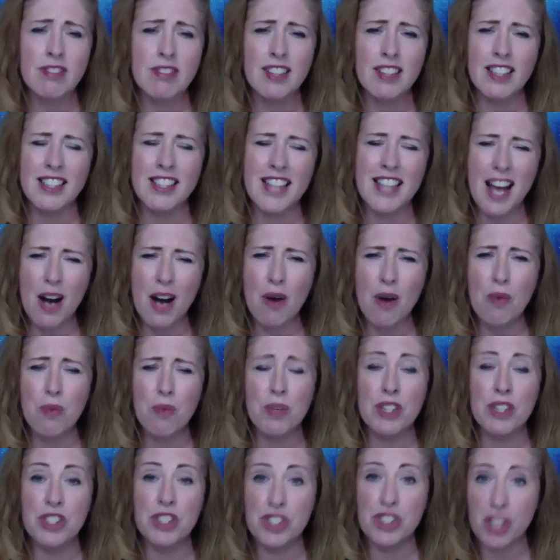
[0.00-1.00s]
Now,
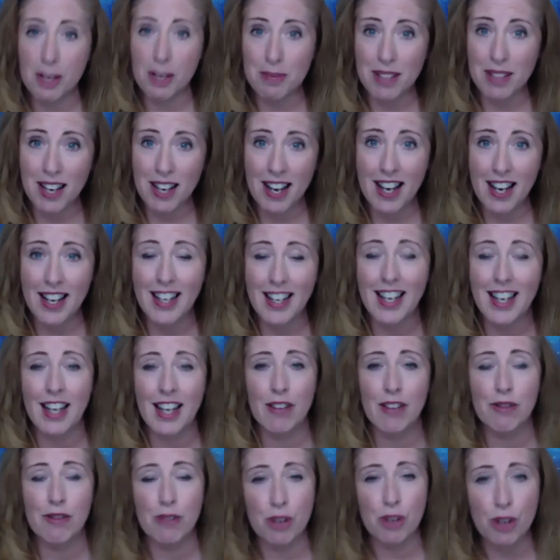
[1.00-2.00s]
with Gemini
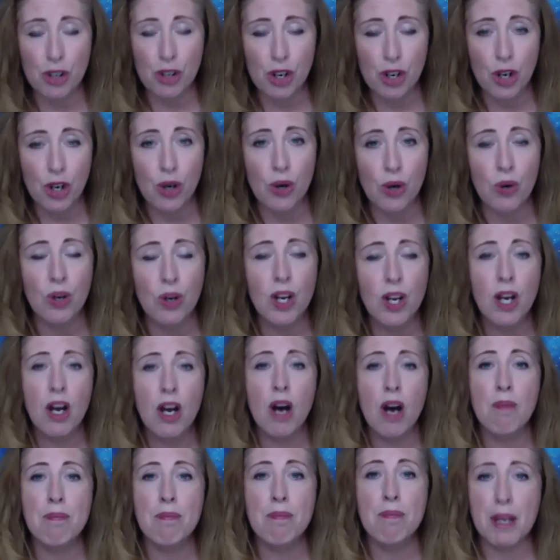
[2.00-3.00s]
and Virgo
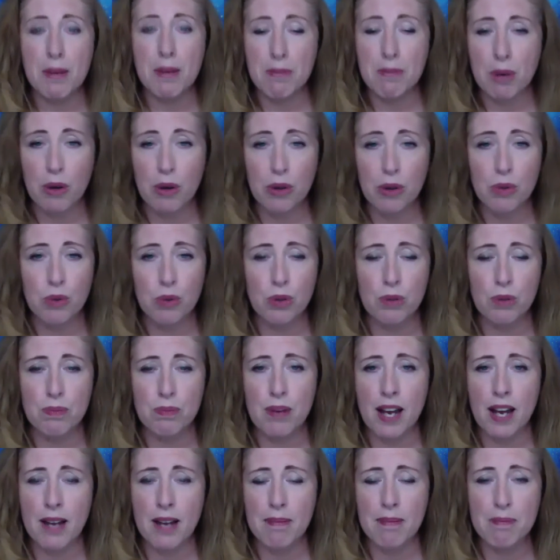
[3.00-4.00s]
being both ruled
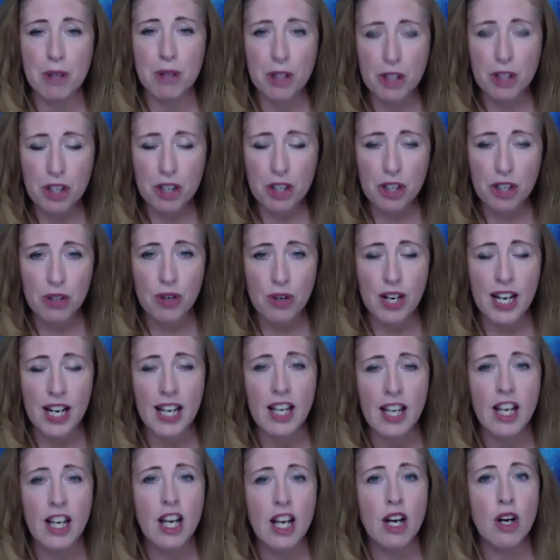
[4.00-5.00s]
by Mercury,
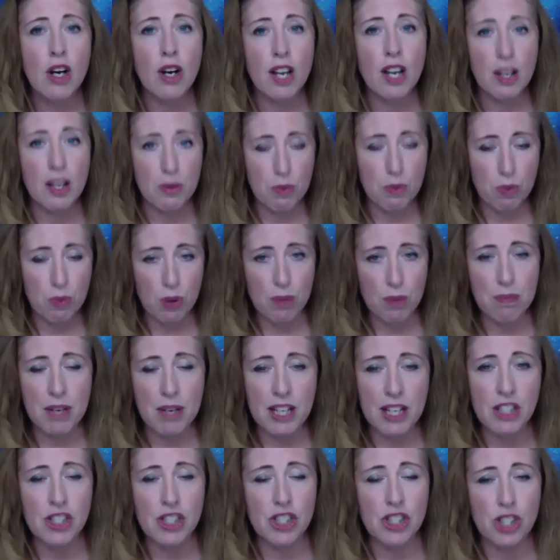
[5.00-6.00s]
we're
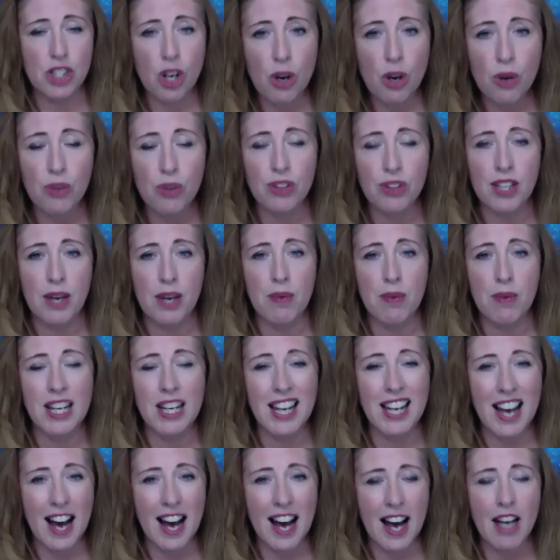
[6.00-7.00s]
being shown that we
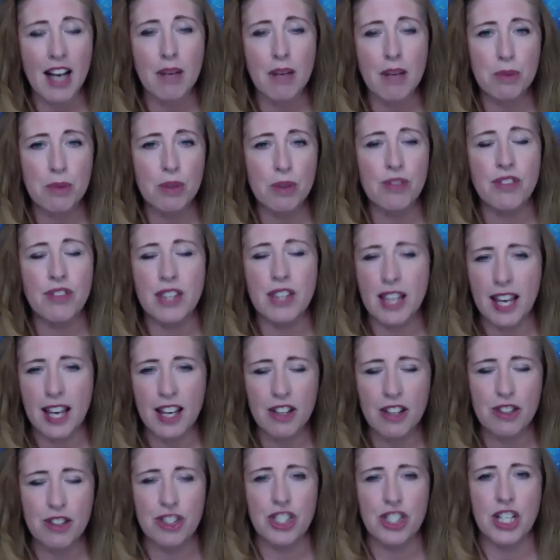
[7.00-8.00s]
got to move the
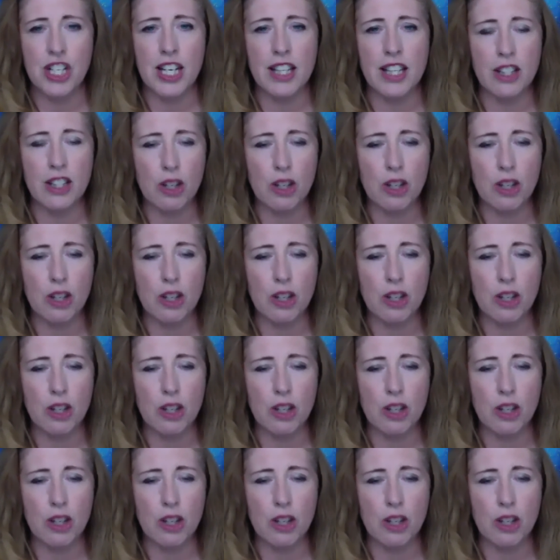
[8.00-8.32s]
energy in the